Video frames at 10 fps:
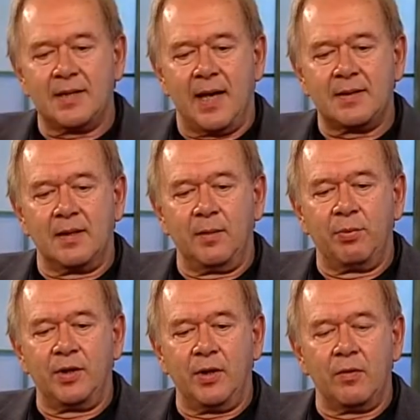constantly
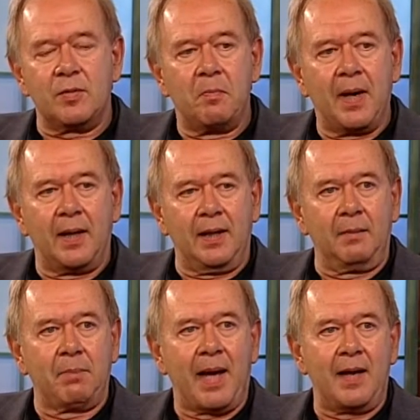produced, but it
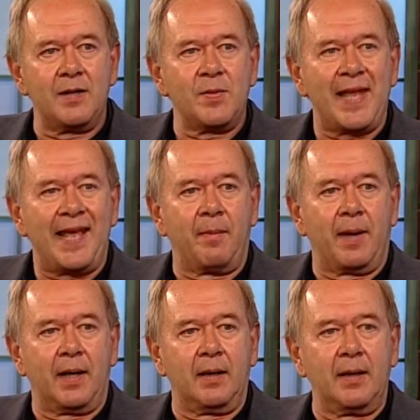binds with antibody,